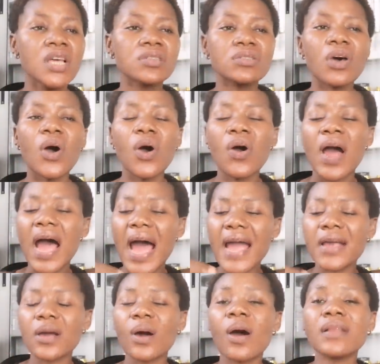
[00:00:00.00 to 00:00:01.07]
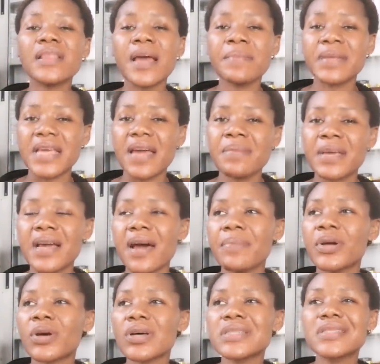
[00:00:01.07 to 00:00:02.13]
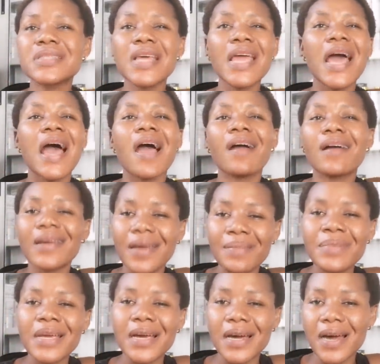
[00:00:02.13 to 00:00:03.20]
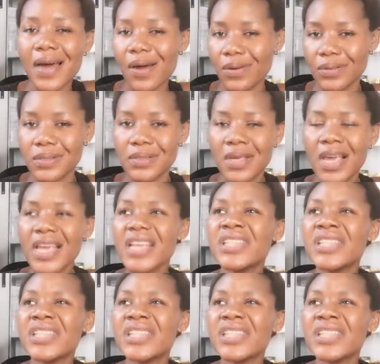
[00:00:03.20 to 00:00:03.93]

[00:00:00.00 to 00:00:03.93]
So I call them chemical because they are chemicals.